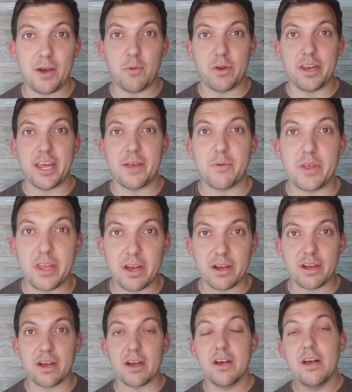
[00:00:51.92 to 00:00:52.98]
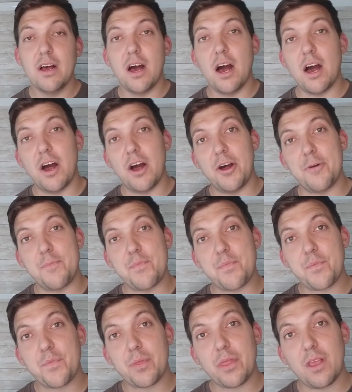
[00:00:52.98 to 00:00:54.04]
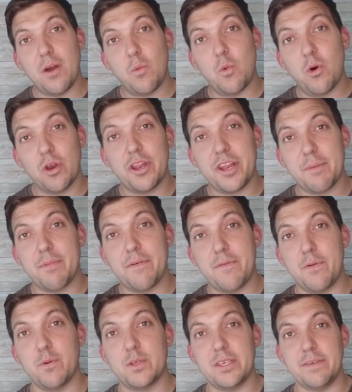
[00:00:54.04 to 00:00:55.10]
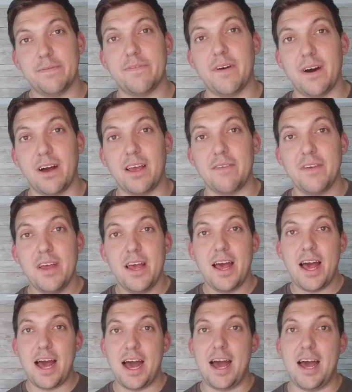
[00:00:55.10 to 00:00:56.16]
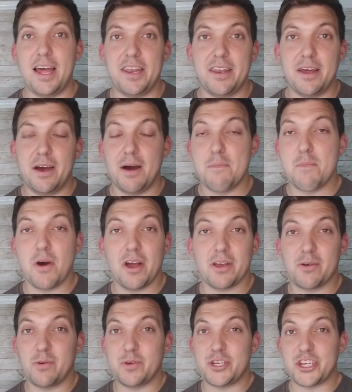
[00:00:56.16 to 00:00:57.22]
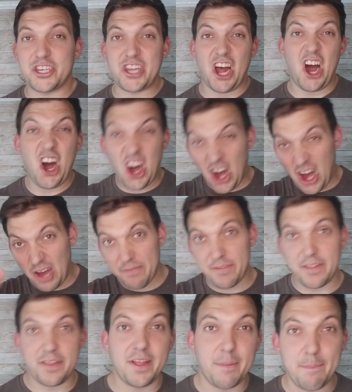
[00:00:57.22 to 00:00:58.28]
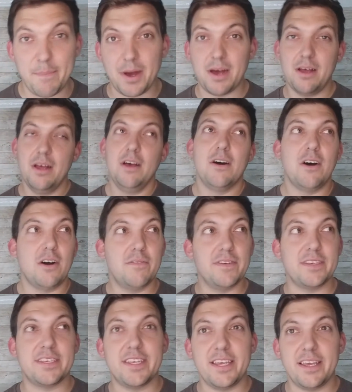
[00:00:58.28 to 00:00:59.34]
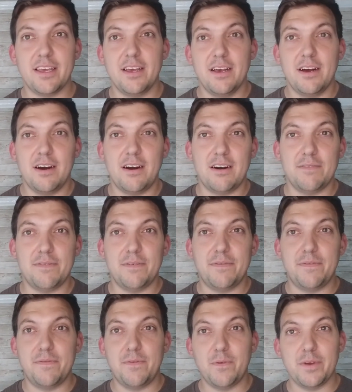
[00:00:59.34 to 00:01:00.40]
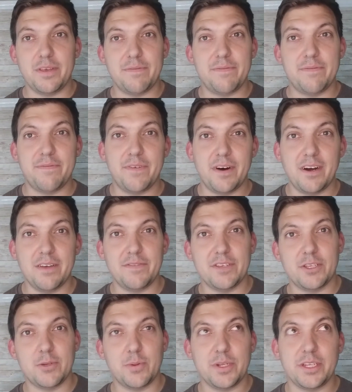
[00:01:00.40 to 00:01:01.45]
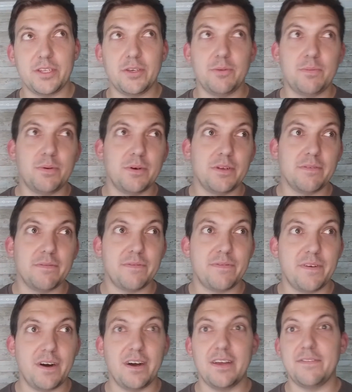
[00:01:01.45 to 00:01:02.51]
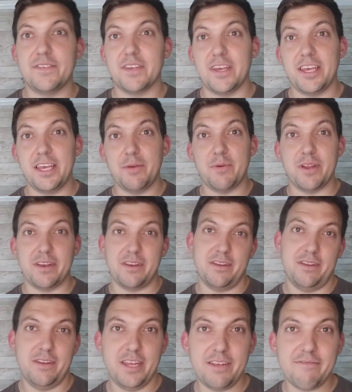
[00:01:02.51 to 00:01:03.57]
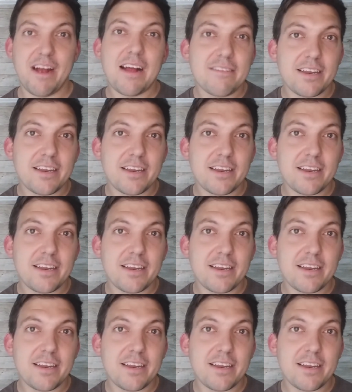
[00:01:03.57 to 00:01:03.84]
when they were younger, wore the number 45, and Michael just half the number. Obviously, half of 45 is 22.5, so he rounded